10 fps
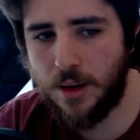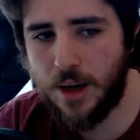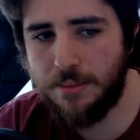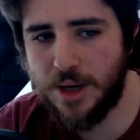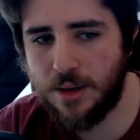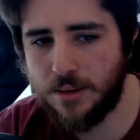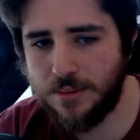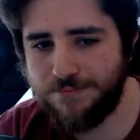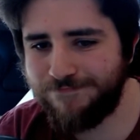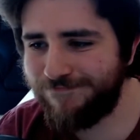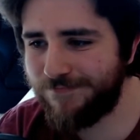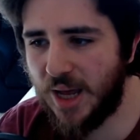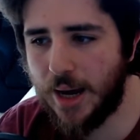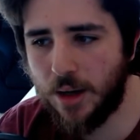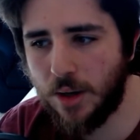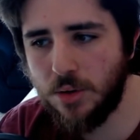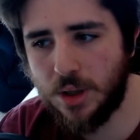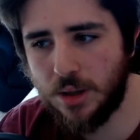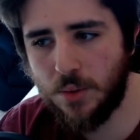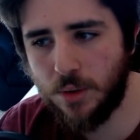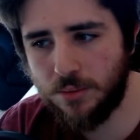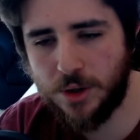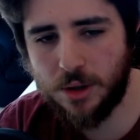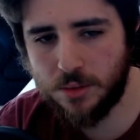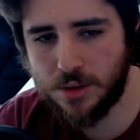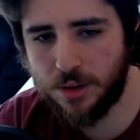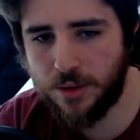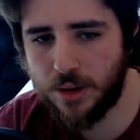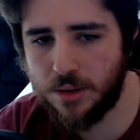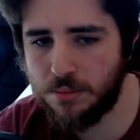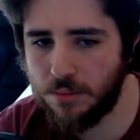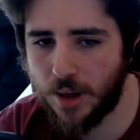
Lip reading: I mean, I don't think they will really consider it.